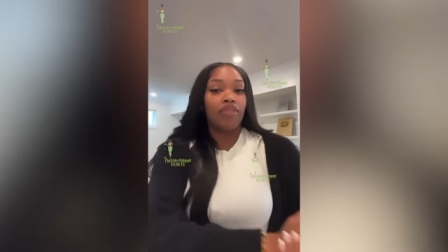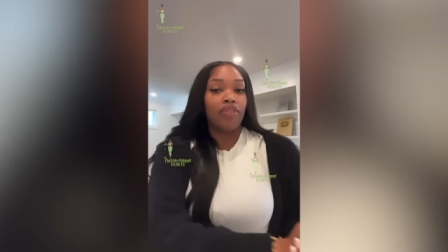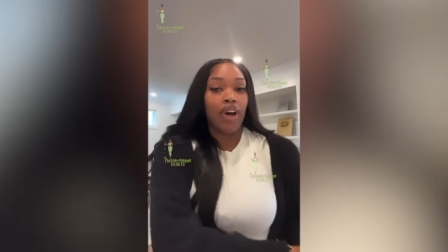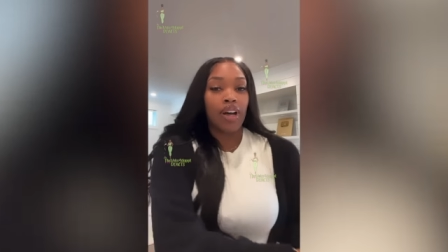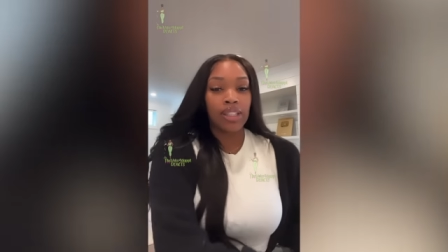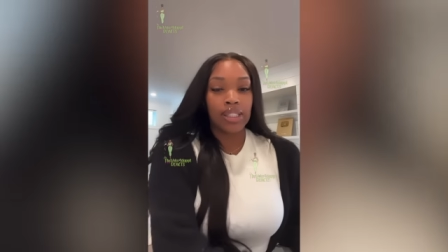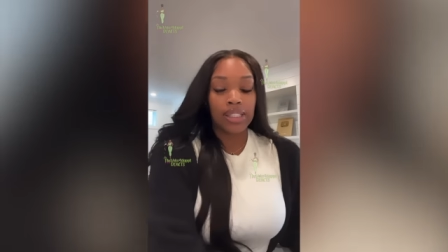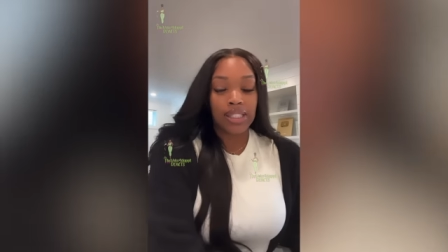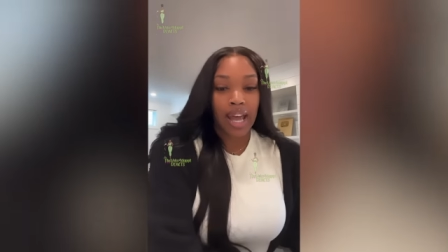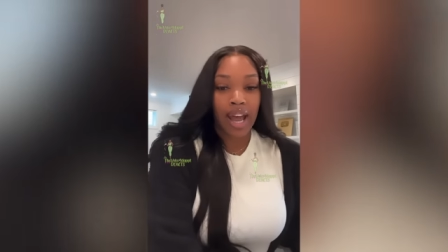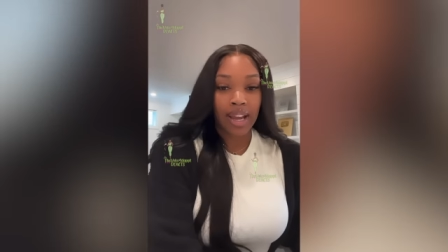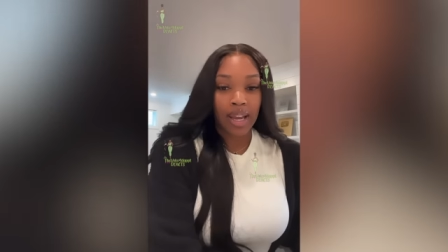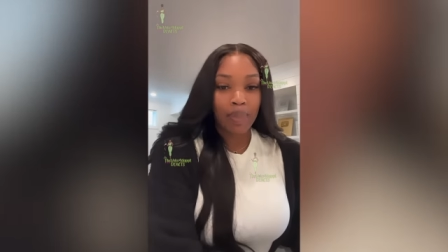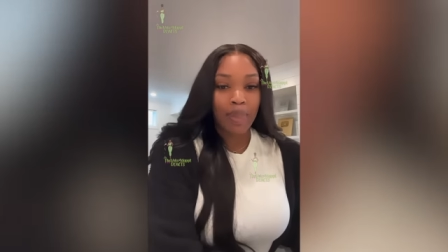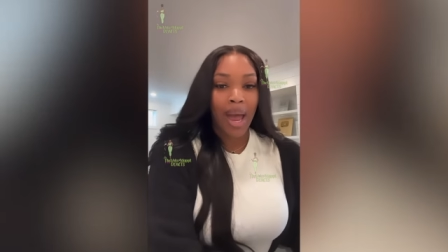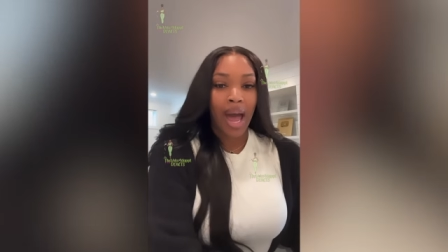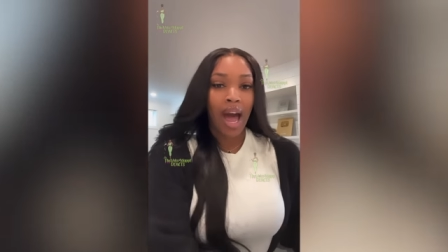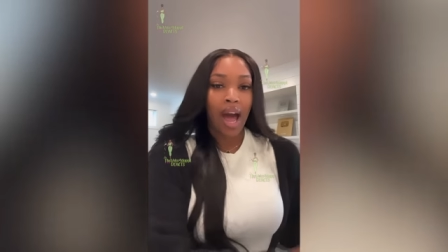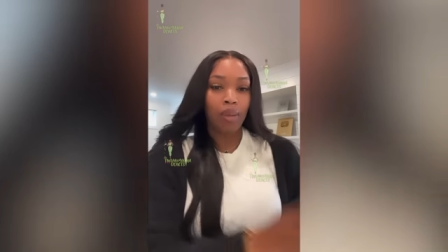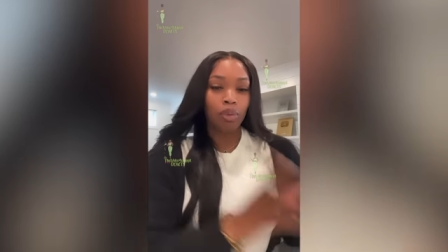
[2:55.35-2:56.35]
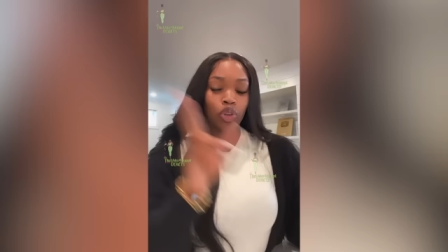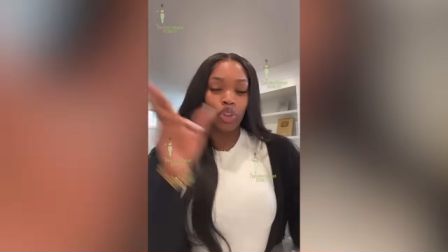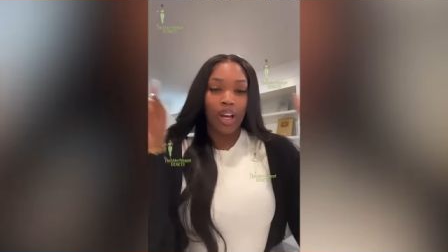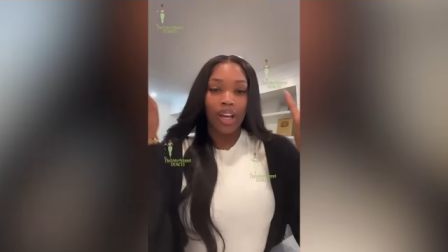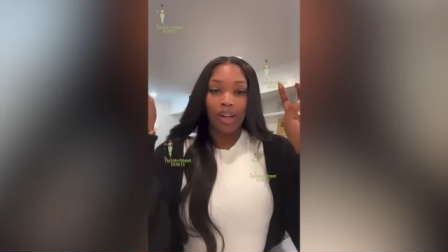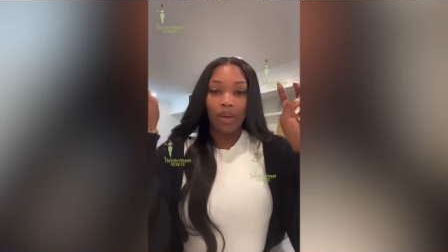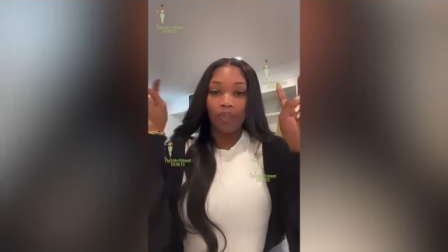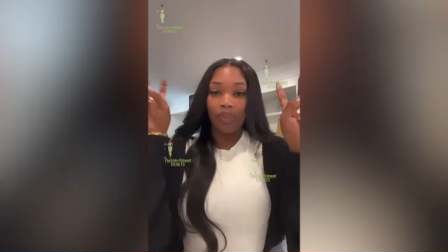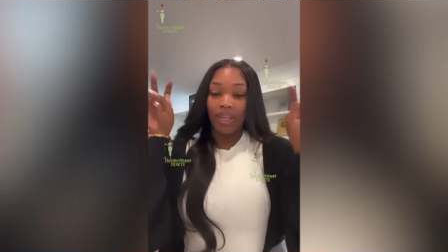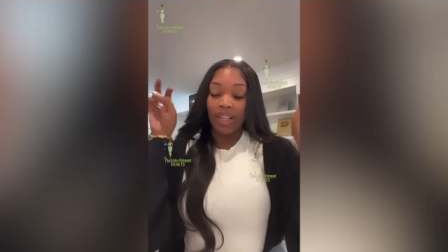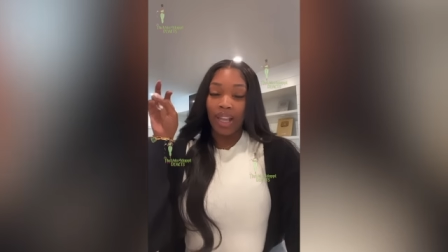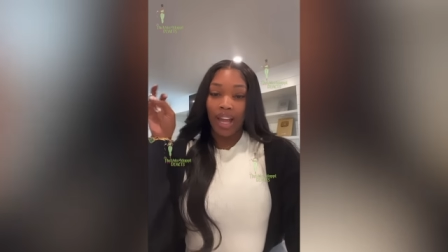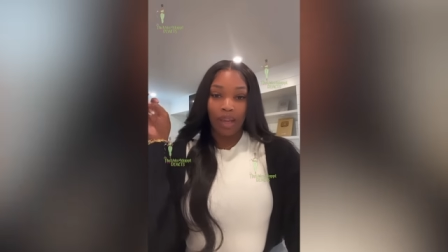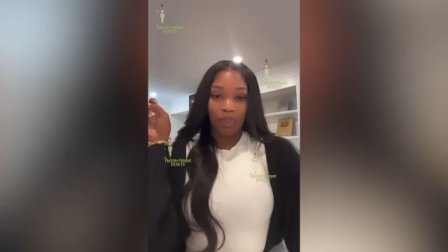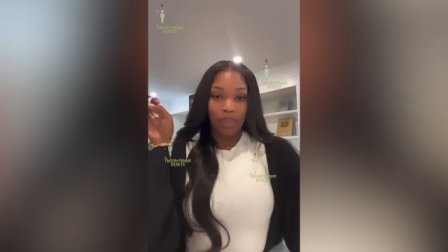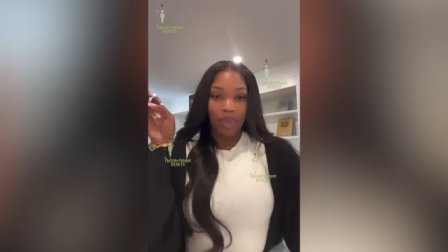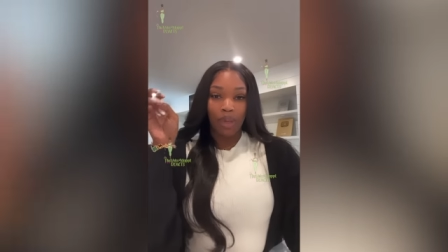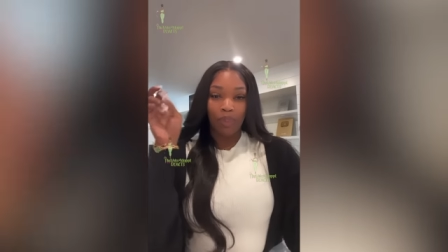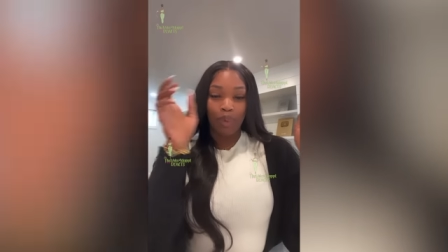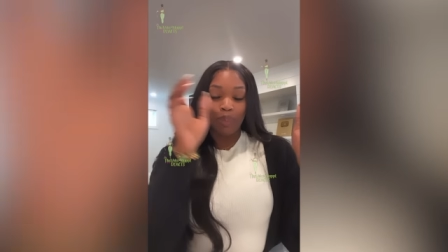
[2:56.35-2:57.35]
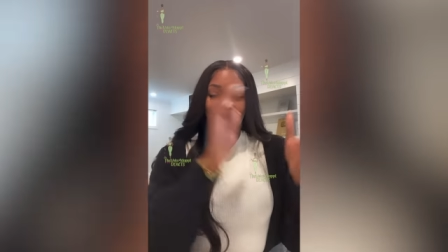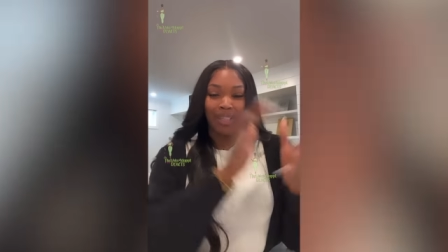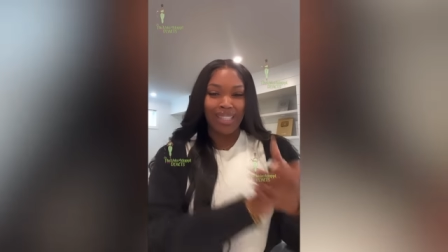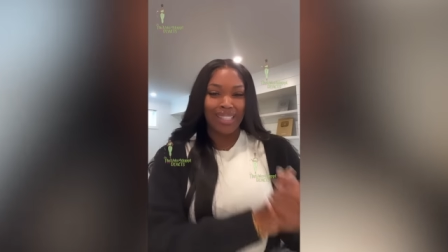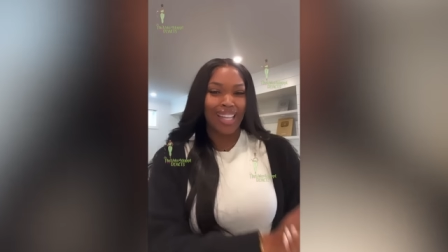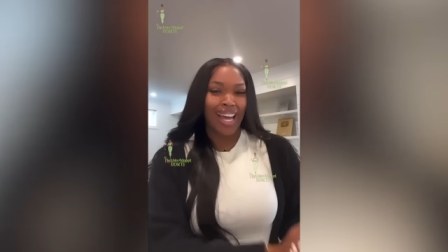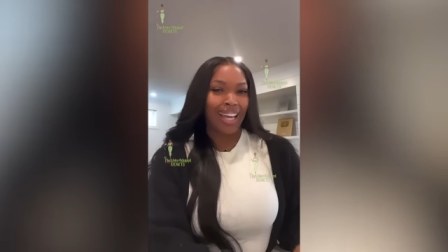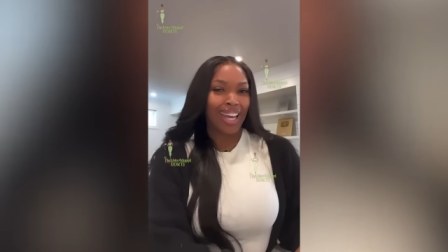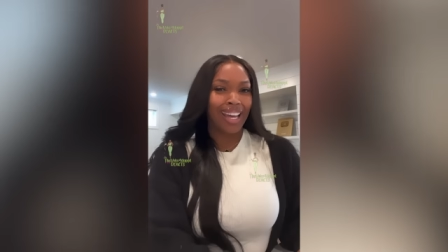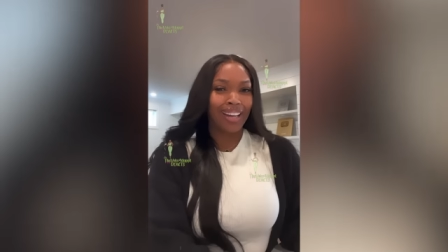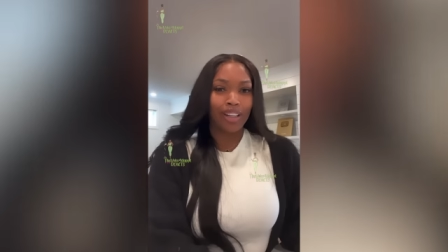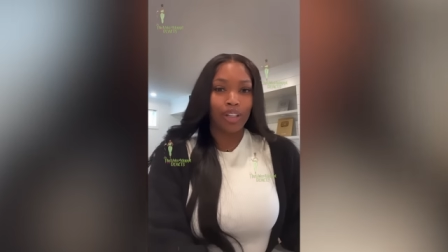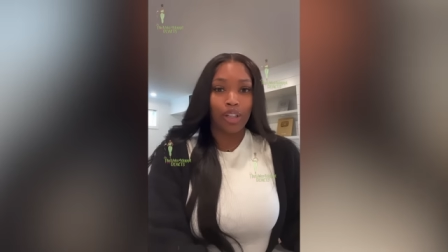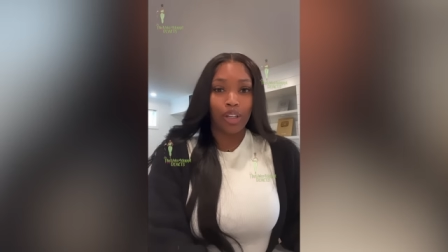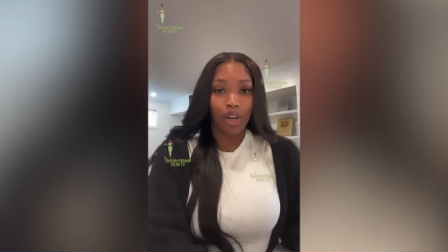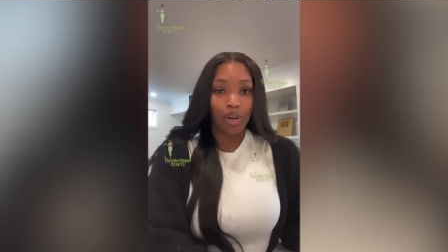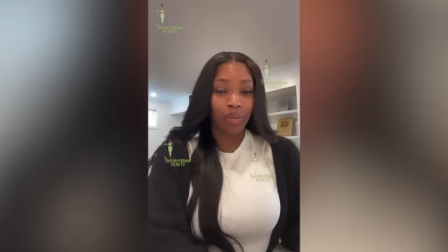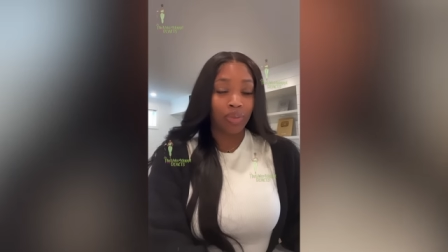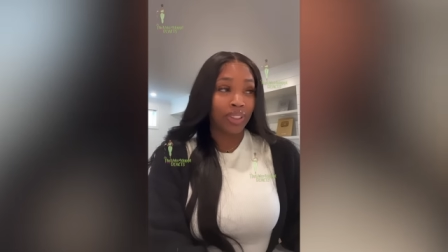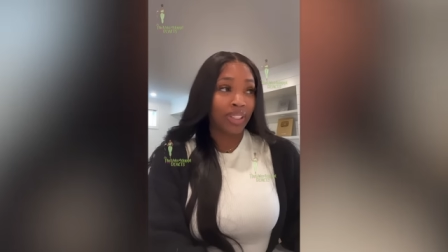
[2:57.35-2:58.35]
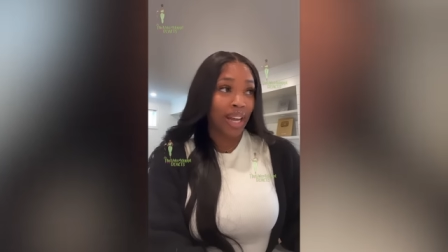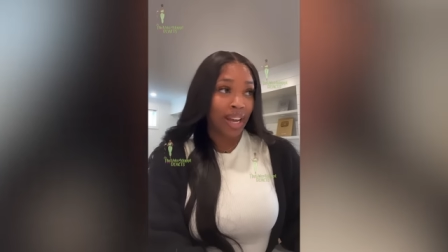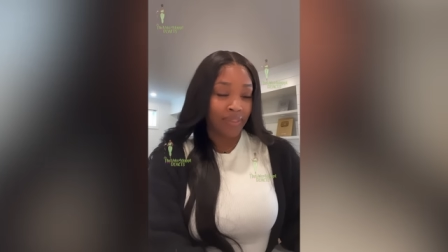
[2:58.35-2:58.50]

folks talk about I'm trying to be like people because I got a gold